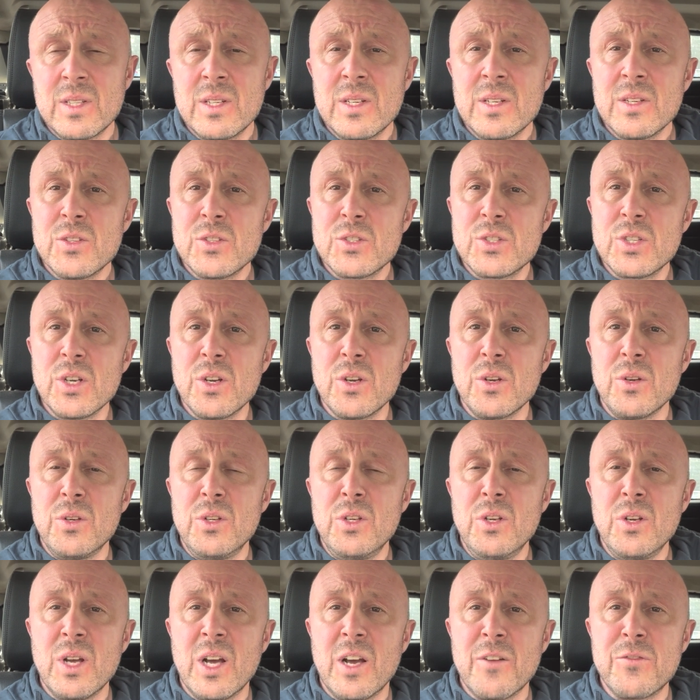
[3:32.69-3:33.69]
So you
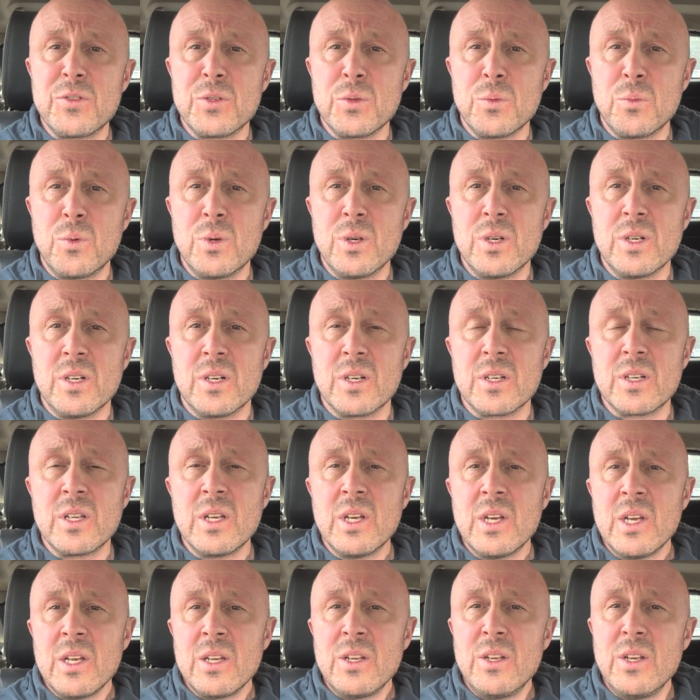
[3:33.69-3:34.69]
have to work.
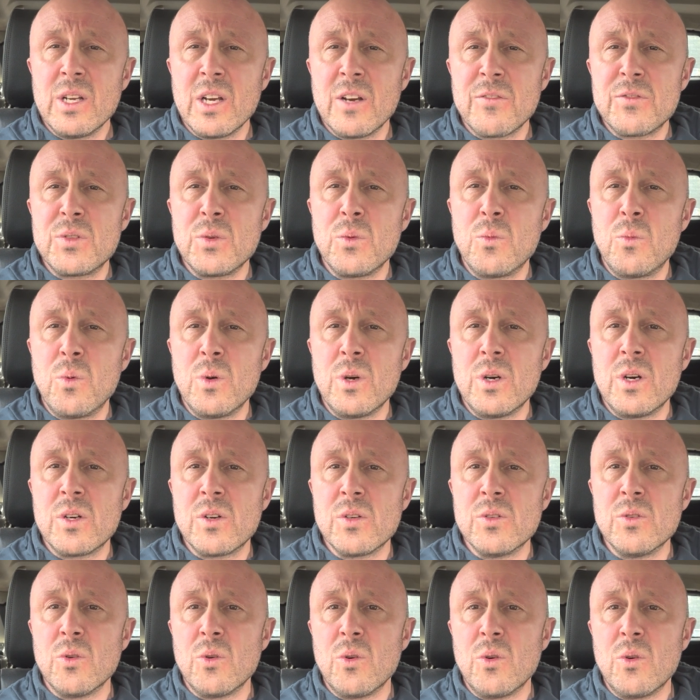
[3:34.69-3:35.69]
You have to work
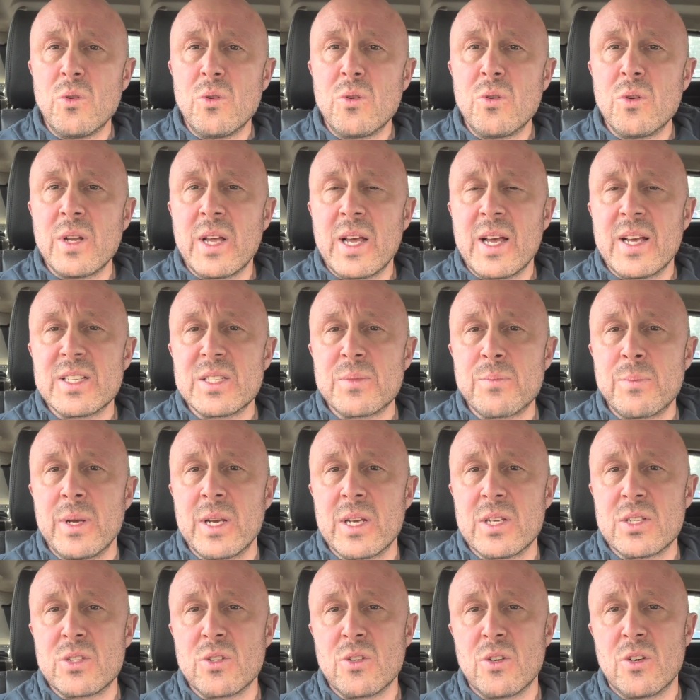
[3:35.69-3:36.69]
on all
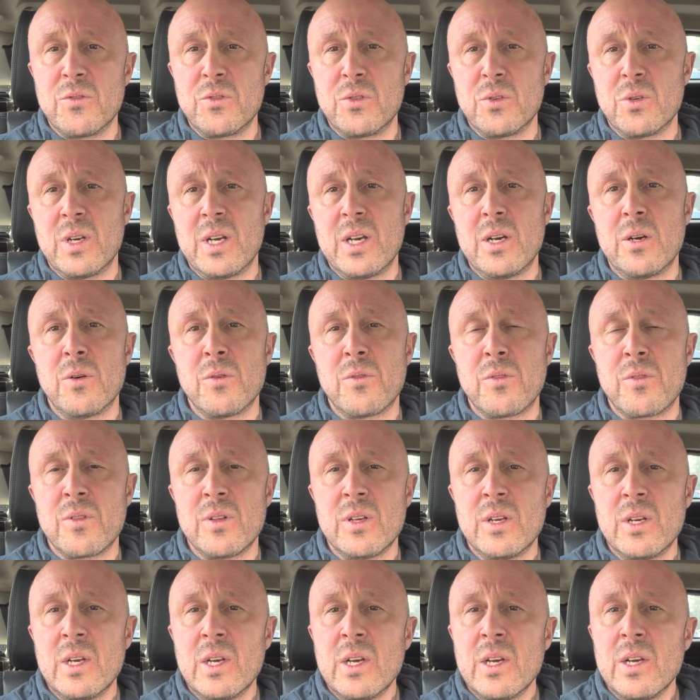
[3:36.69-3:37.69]
aspects of your health
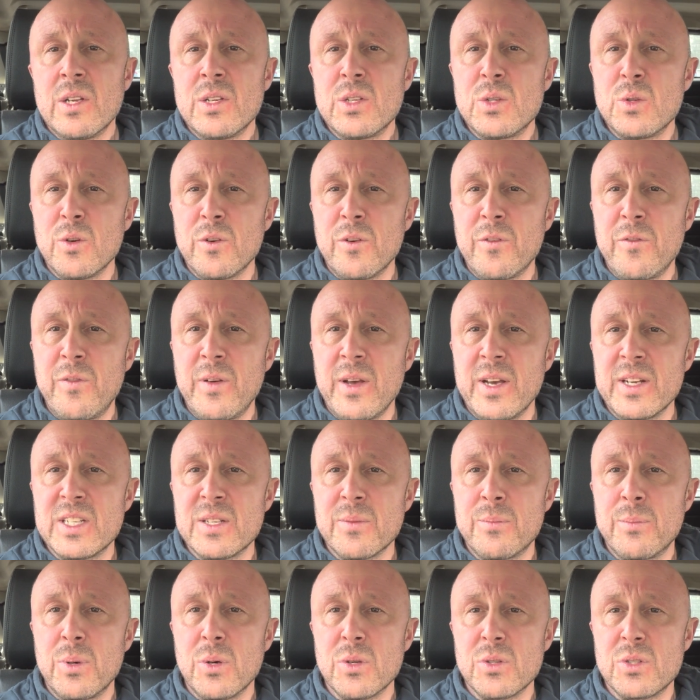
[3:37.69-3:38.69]
to effect a
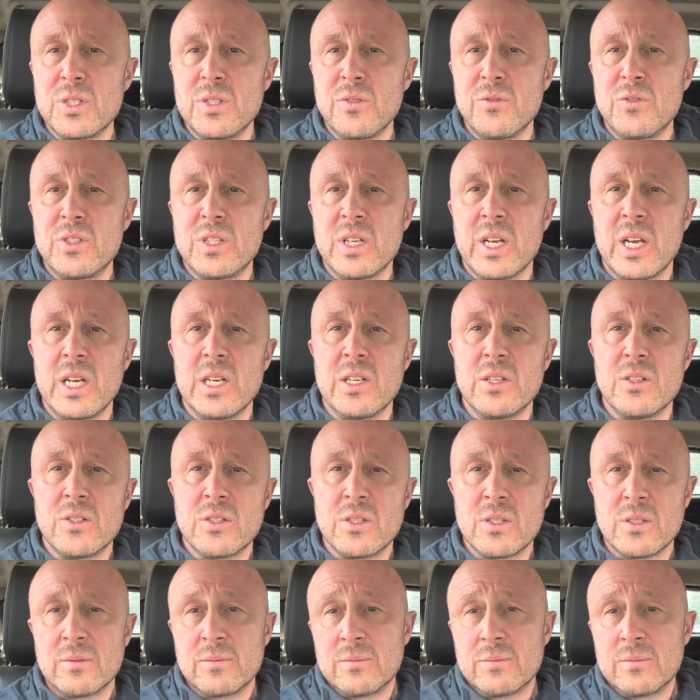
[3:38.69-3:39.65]
positive change